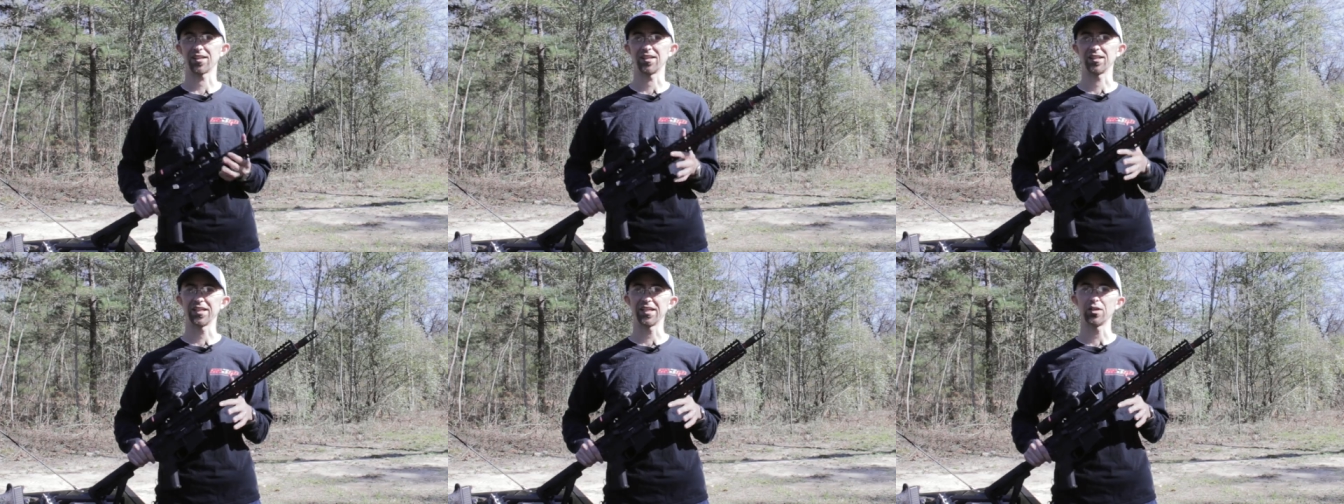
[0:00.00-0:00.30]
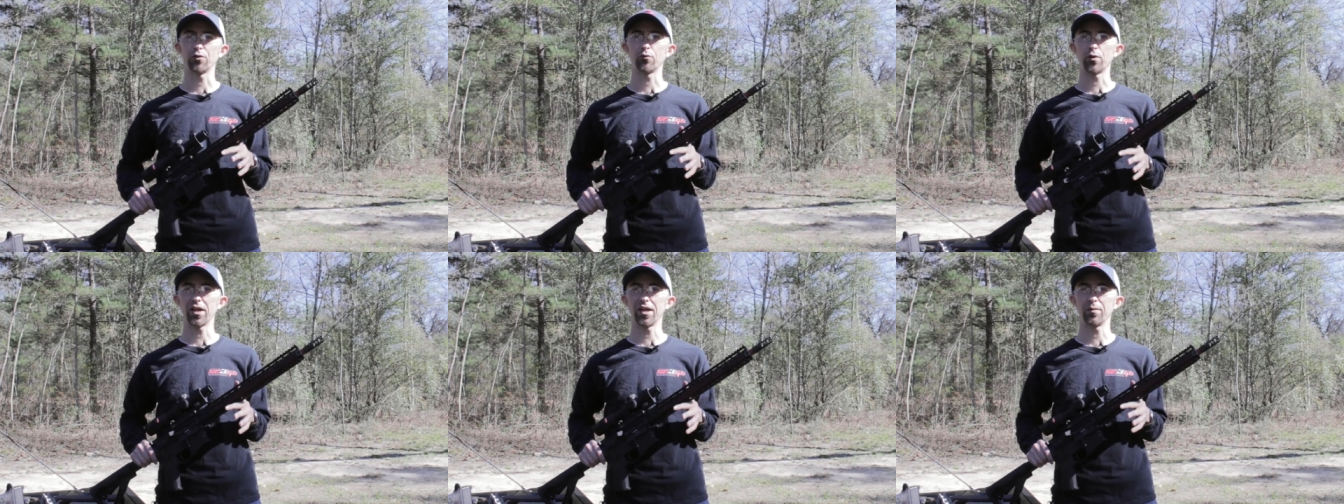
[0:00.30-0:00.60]

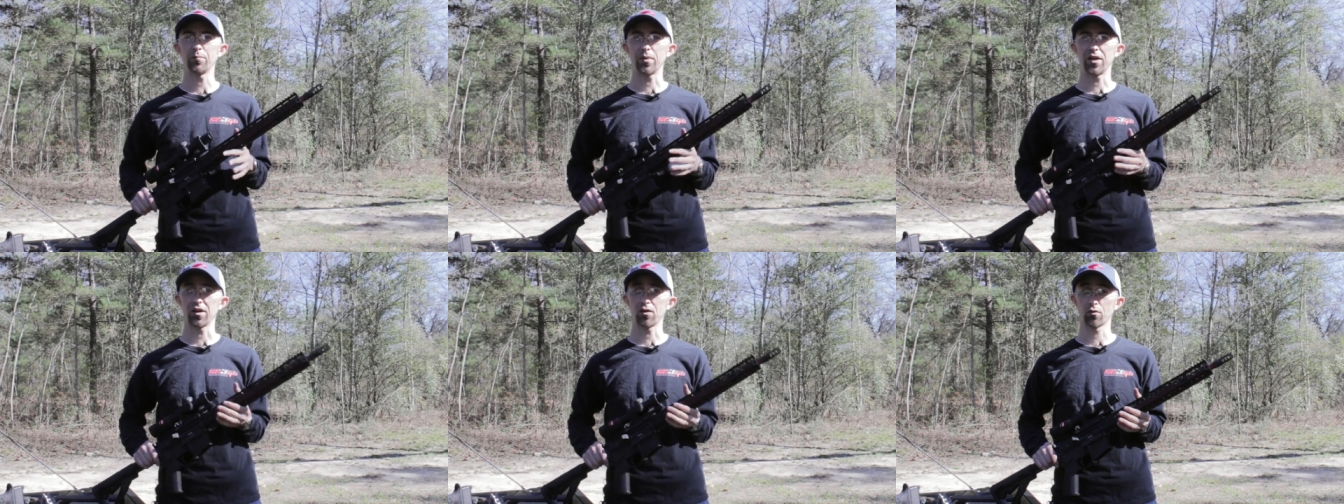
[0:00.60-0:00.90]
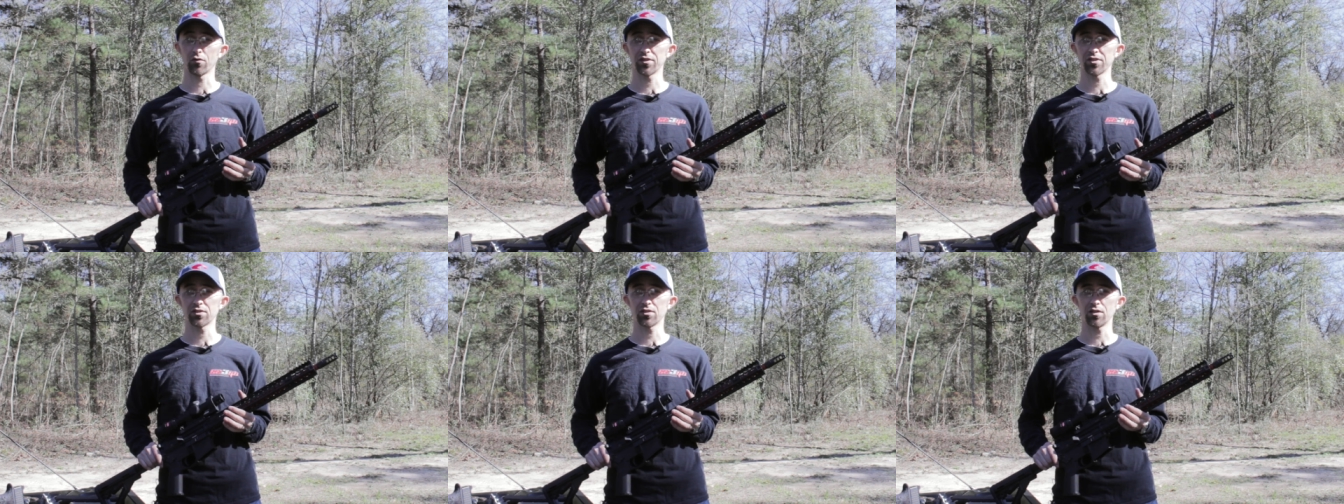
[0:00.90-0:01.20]
Elite Red
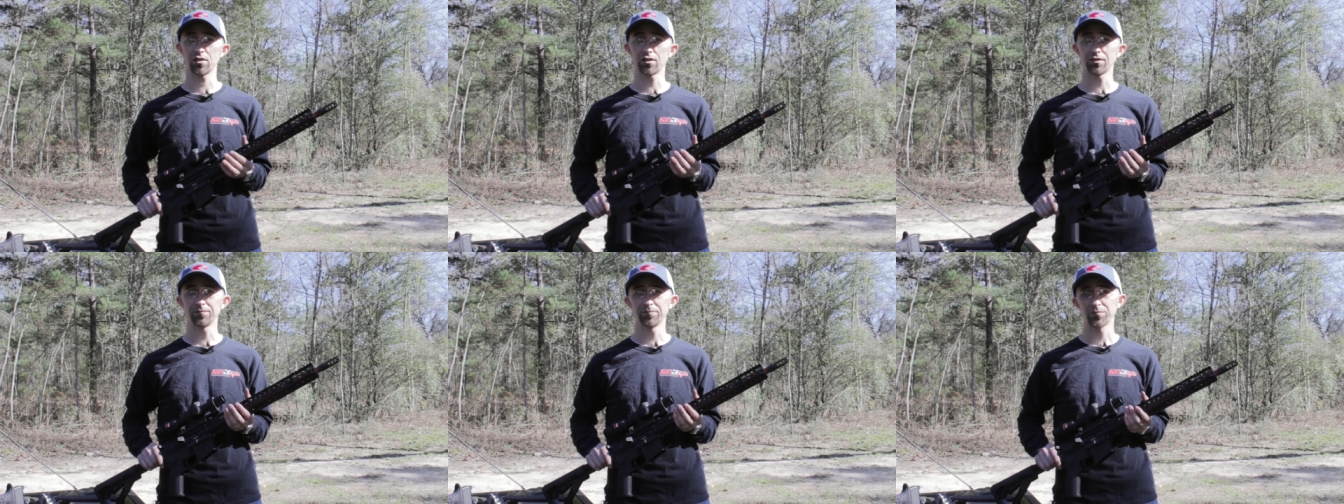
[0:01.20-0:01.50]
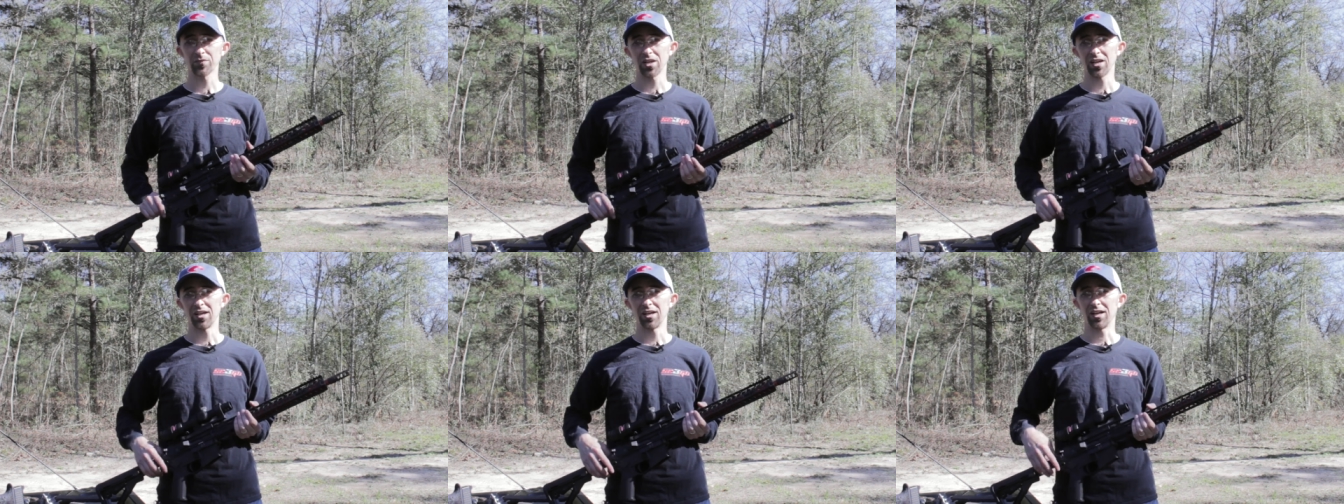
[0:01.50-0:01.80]
barrel this year.
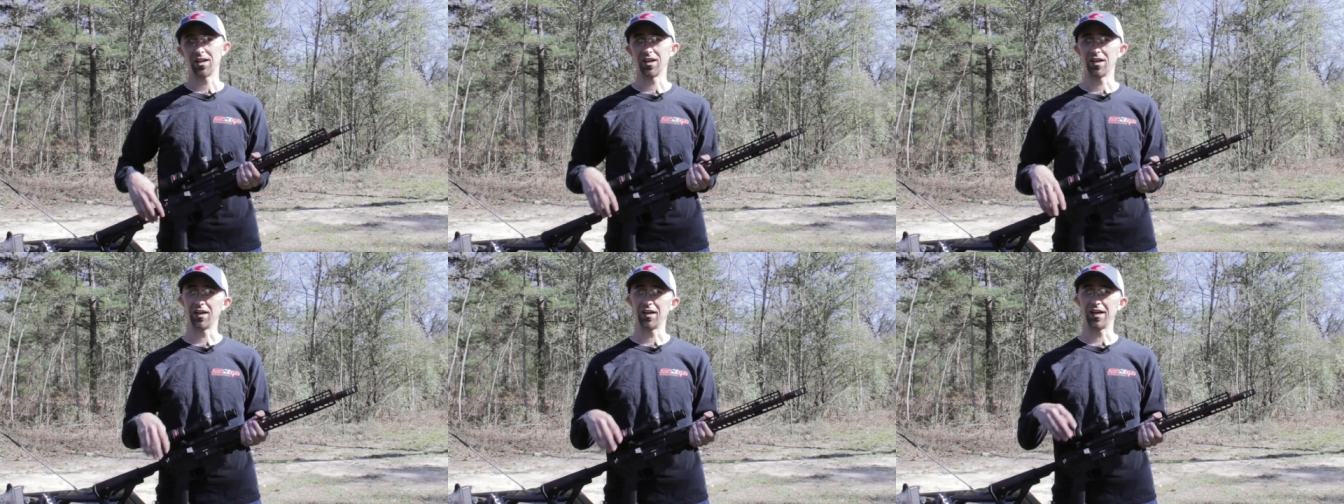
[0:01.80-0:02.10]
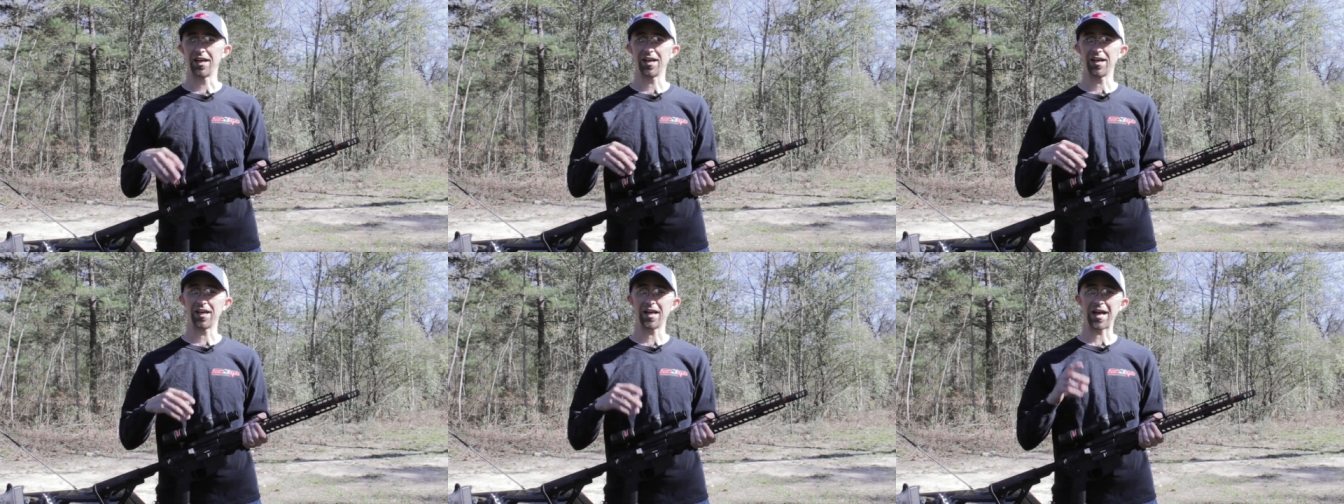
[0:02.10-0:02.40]

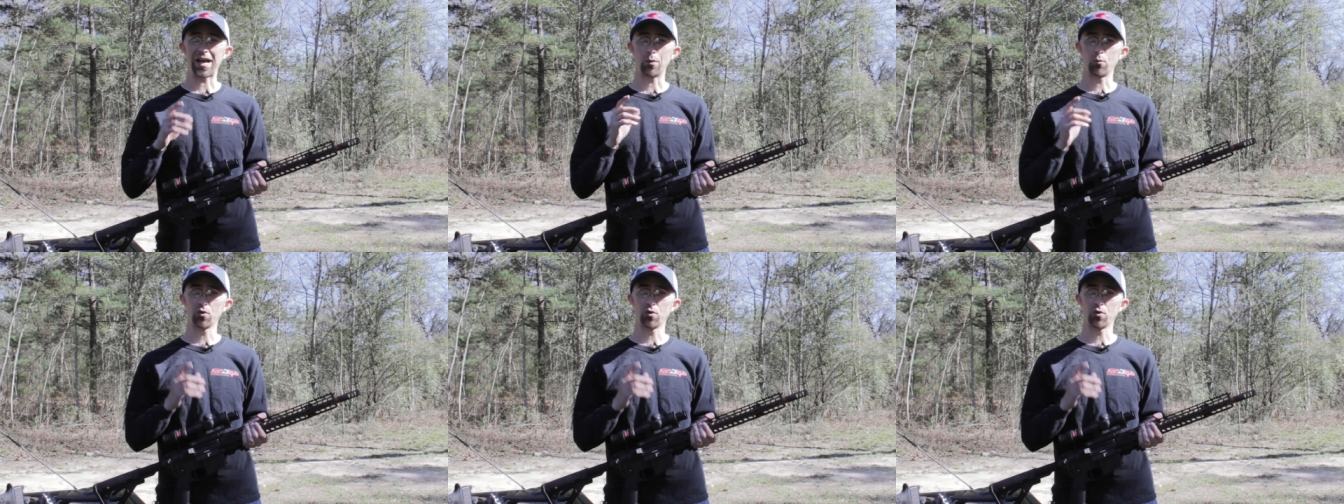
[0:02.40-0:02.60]
I